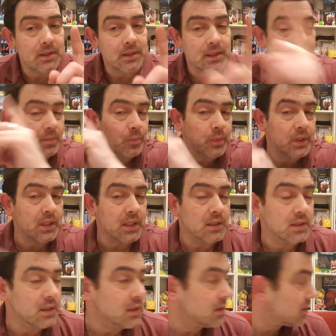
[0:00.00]
I'll keep you
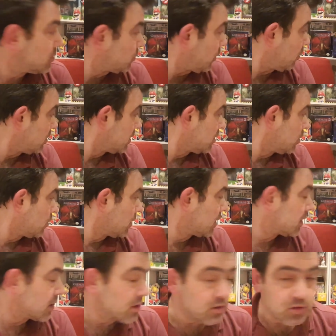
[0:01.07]
guessing. You probably know
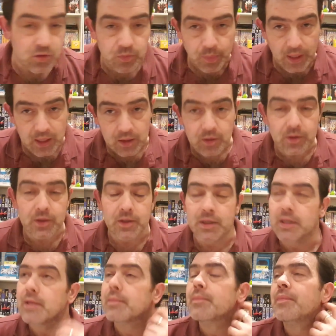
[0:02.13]
what it is just by
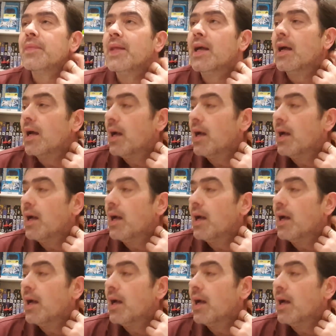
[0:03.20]
looking at it.